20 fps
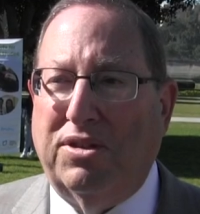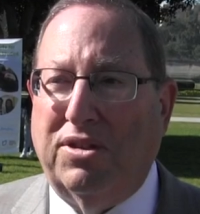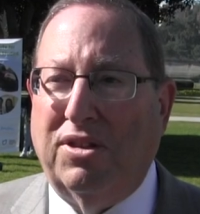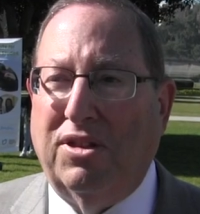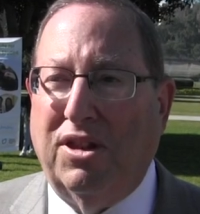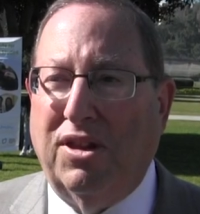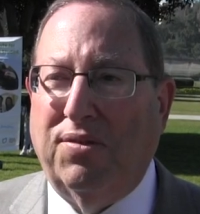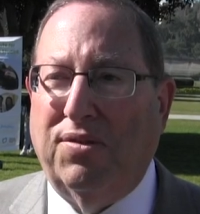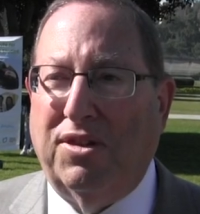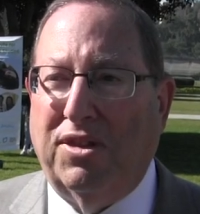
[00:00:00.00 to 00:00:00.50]
to
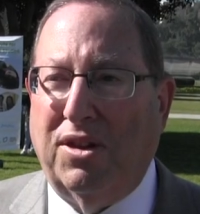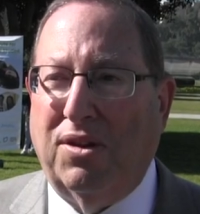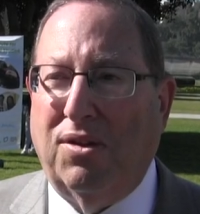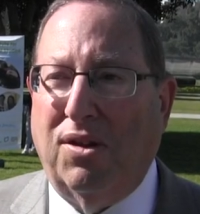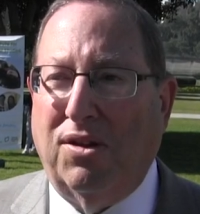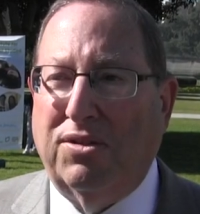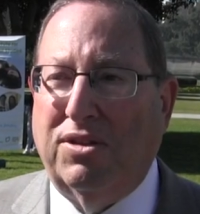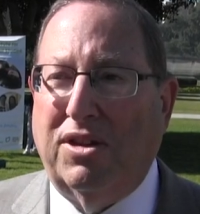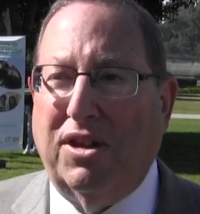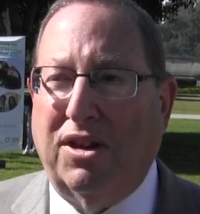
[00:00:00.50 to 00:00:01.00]
live in their
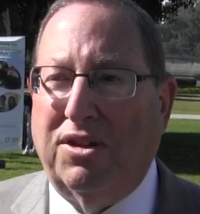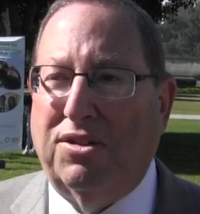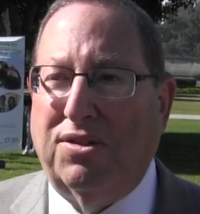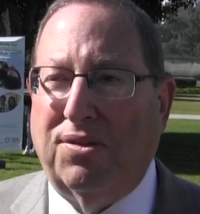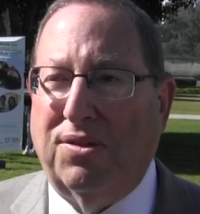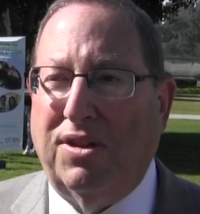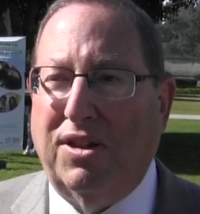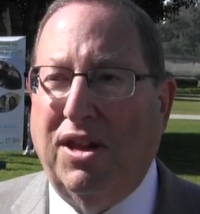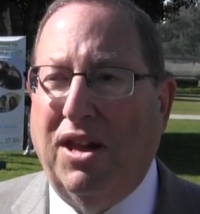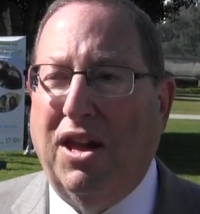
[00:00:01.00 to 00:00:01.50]
own
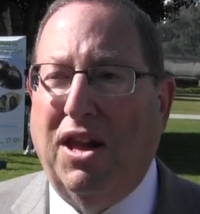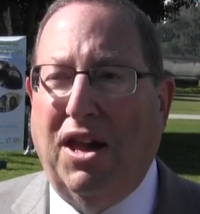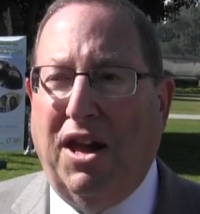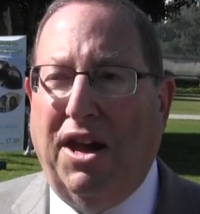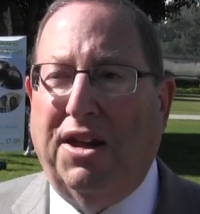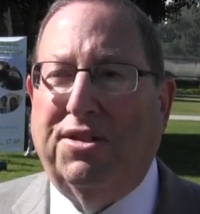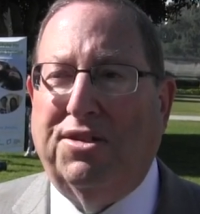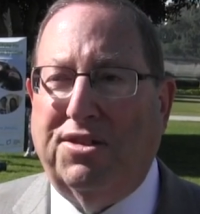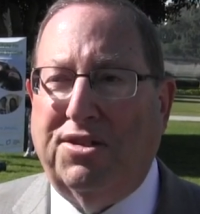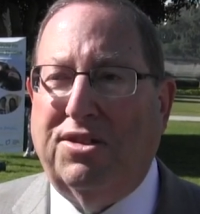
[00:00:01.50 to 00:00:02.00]
country
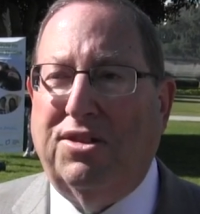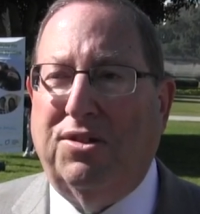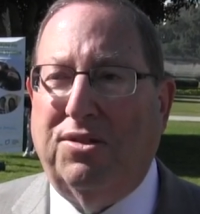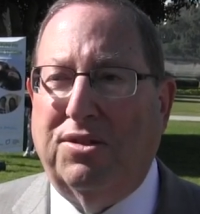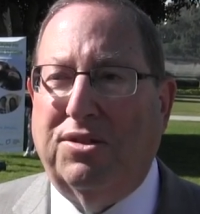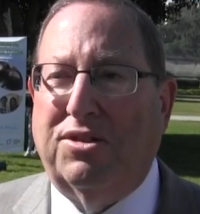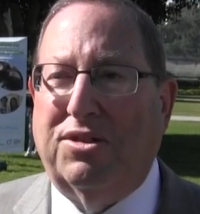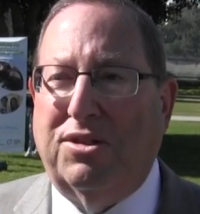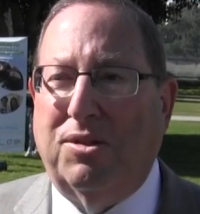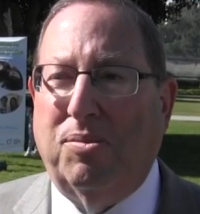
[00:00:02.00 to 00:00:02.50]
and
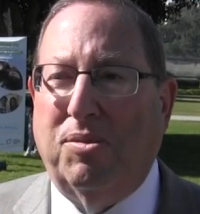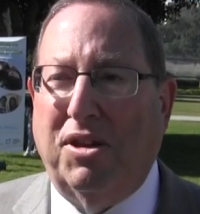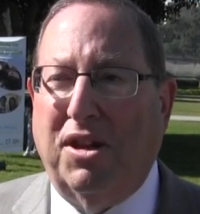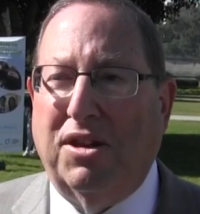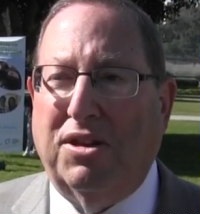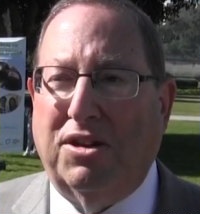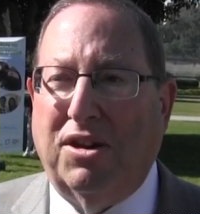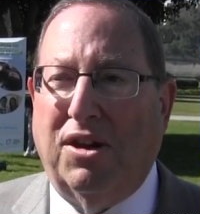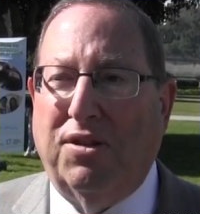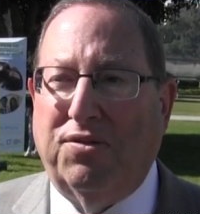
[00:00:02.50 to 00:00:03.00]
students to be
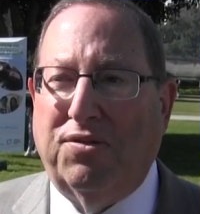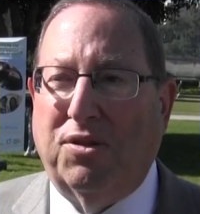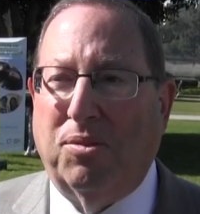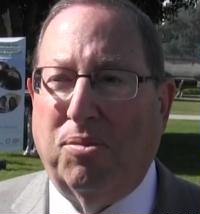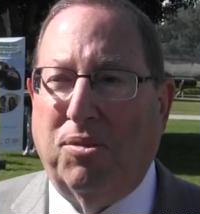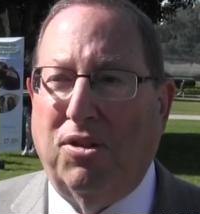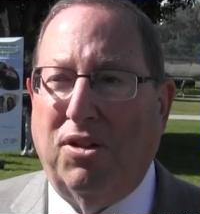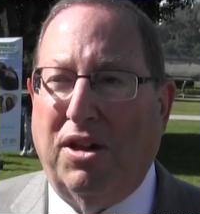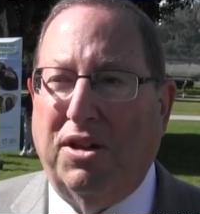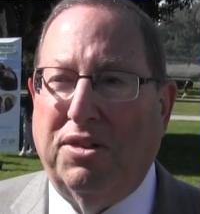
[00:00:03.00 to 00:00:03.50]

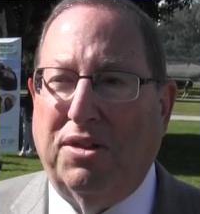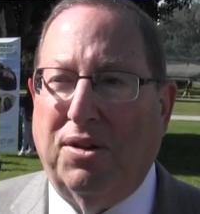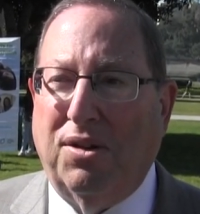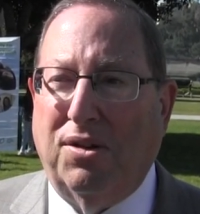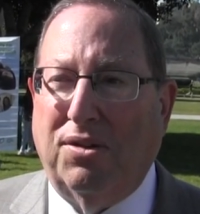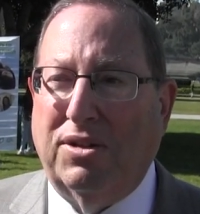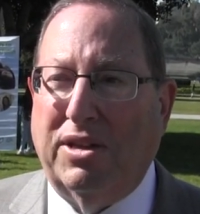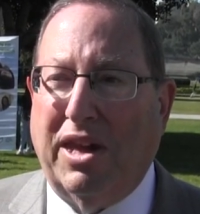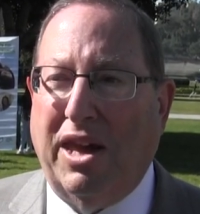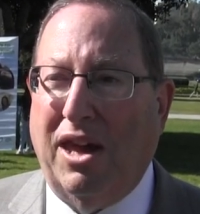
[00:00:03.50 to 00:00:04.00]
uncomfortable on their
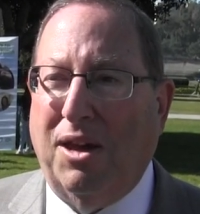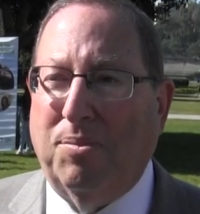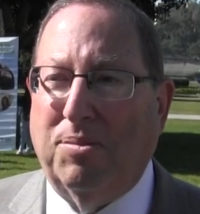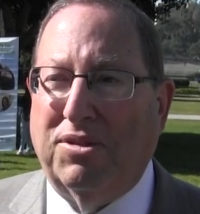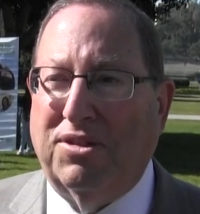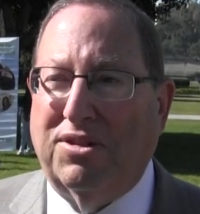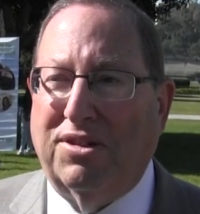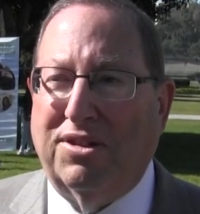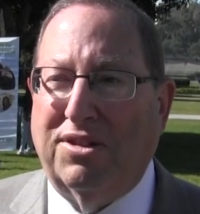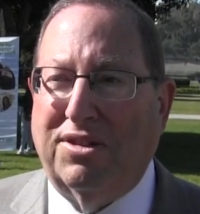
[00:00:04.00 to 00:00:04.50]
own
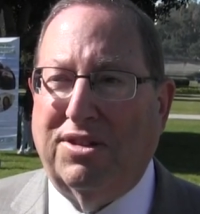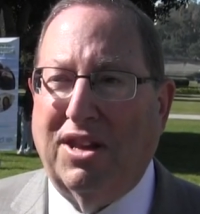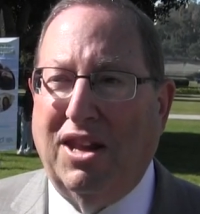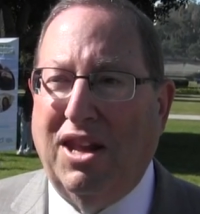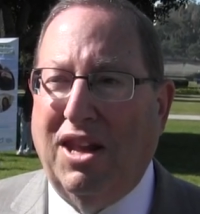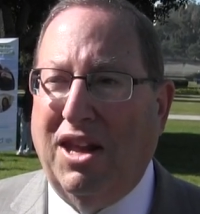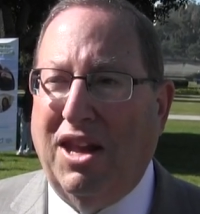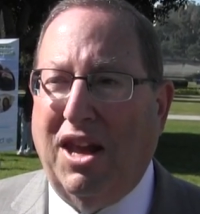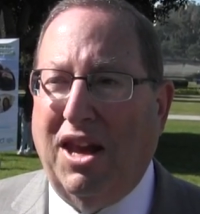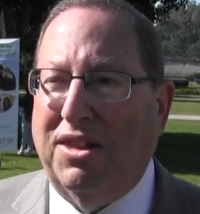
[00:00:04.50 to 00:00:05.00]
campuses.
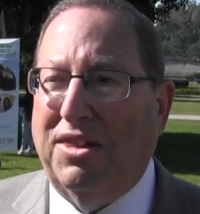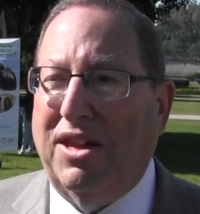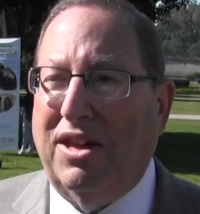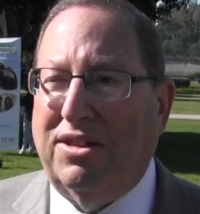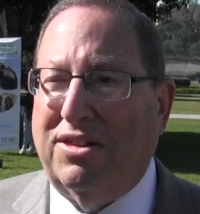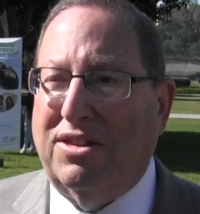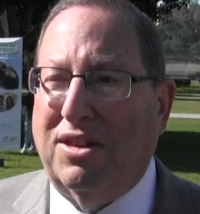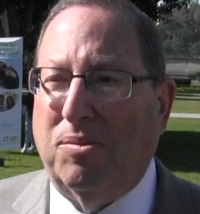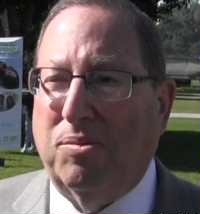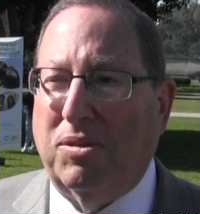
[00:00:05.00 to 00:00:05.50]
And
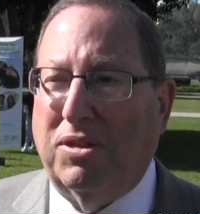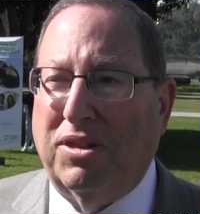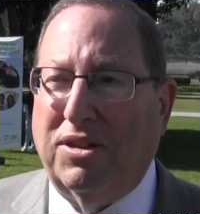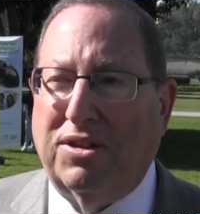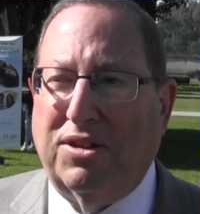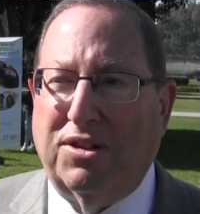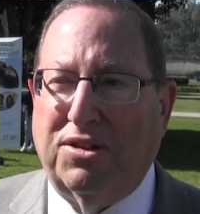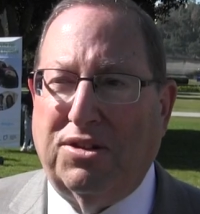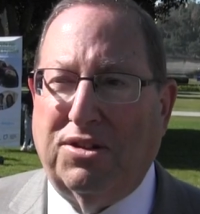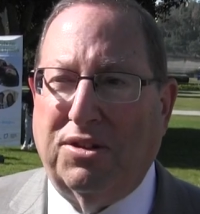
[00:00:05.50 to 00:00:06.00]
that's something
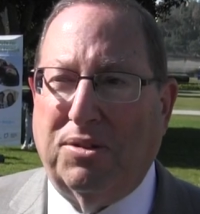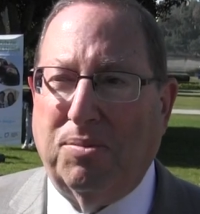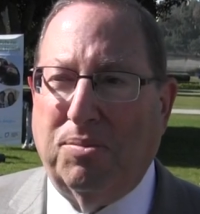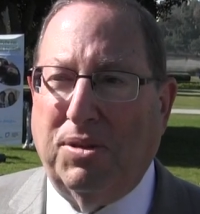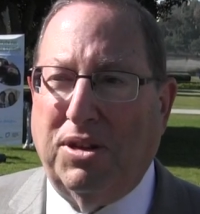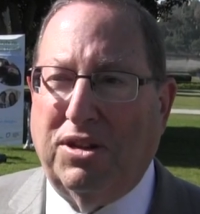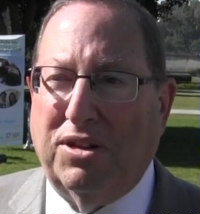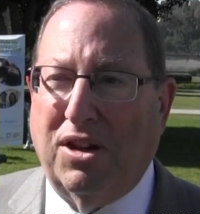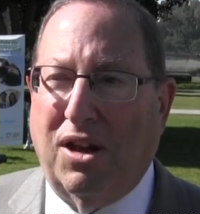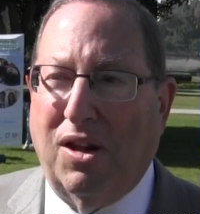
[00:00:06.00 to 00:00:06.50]
that just shouldn't
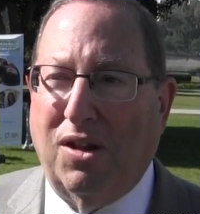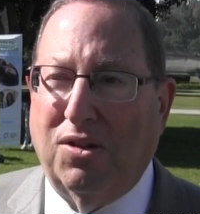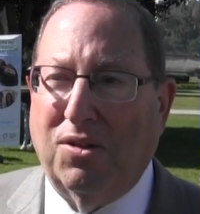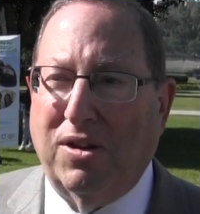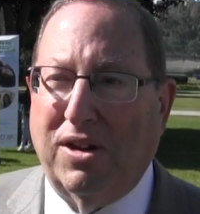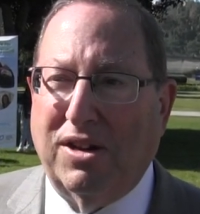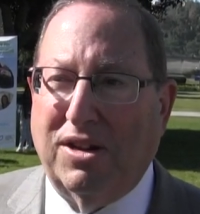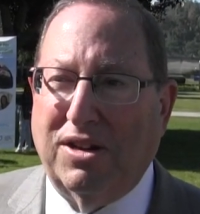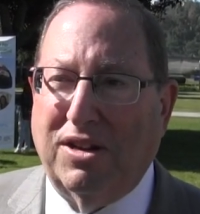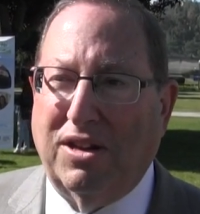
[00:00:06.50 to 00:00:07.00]
be
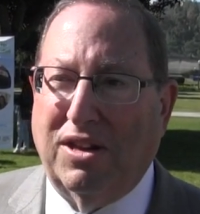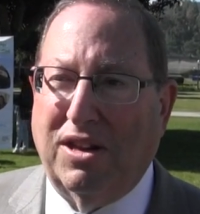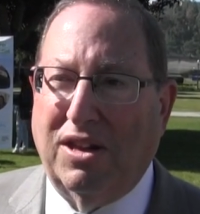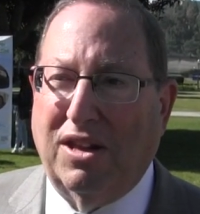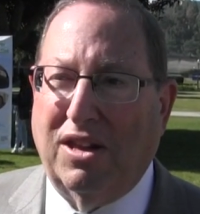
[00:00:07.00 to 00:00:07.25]
tolerated.